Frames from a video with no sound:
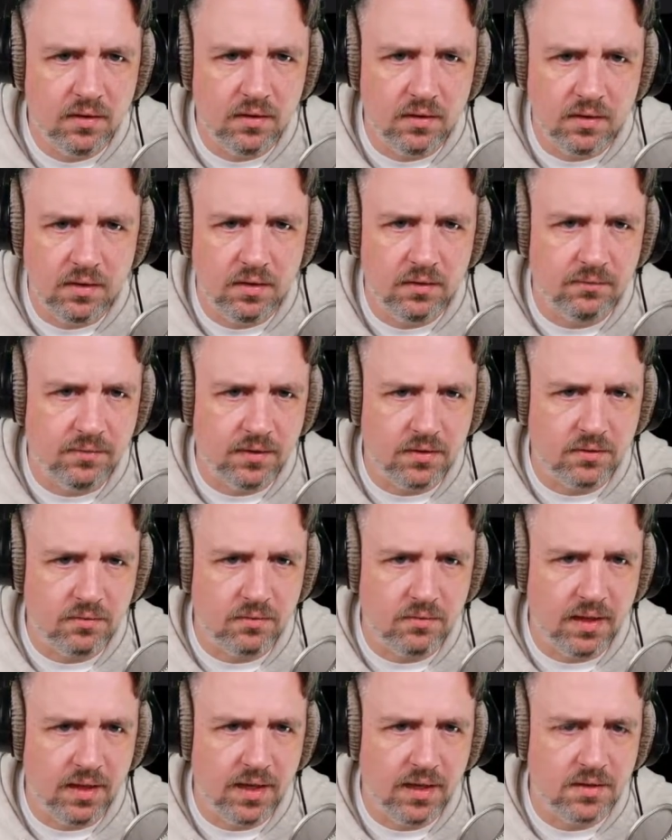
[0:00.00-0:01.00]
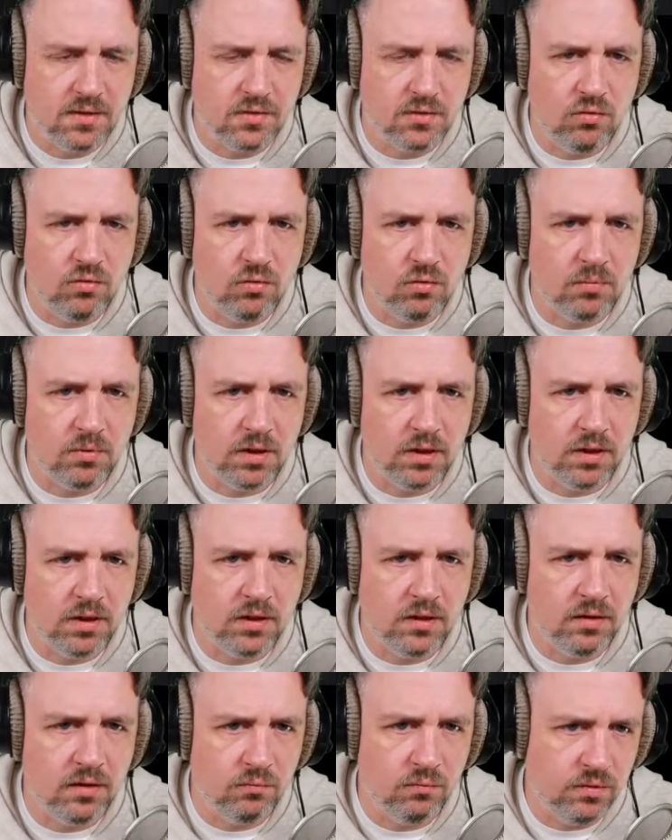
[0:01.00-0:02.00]
if I do that,
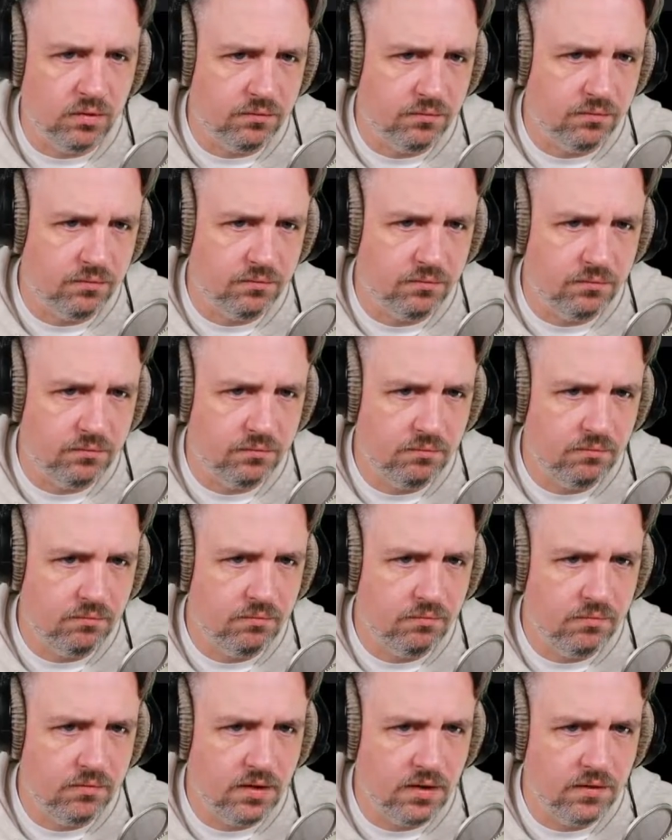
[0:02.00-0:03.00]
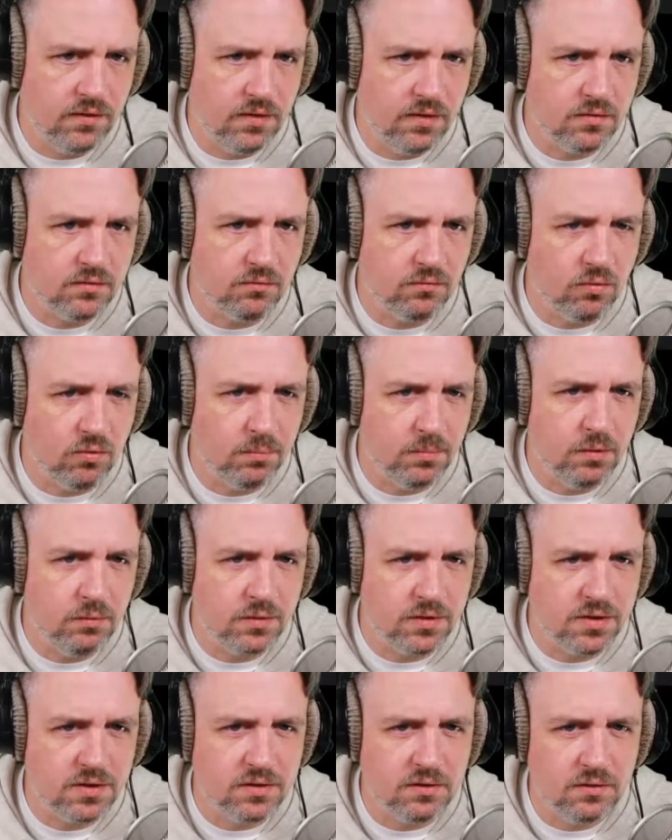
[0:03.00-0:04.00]
normally it would have done this for me,
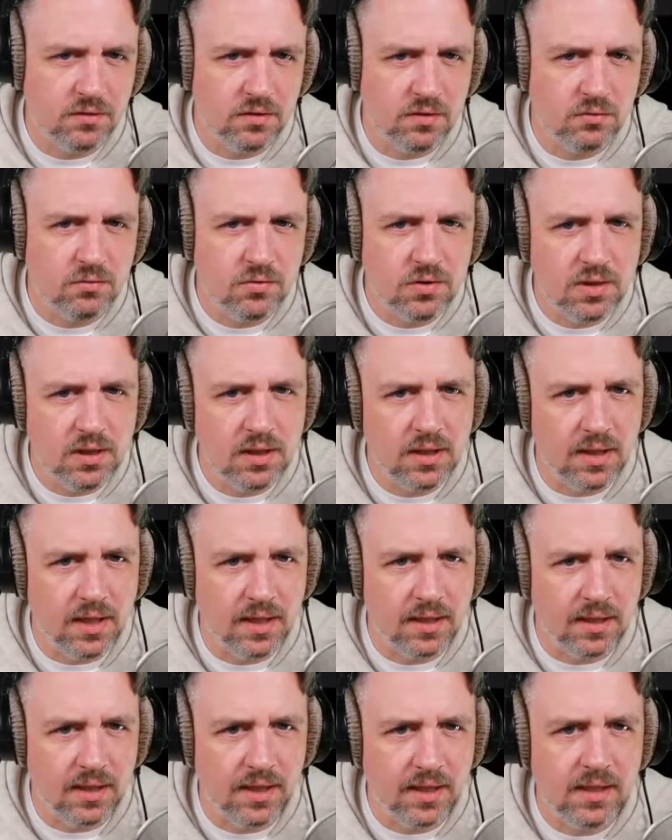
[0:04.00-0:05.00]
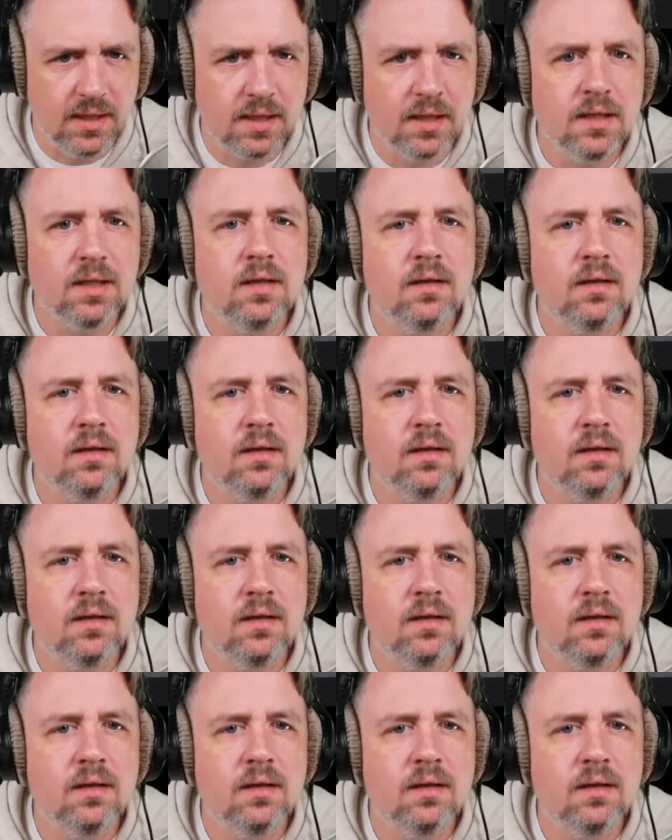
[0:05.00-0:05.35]
which usually I like.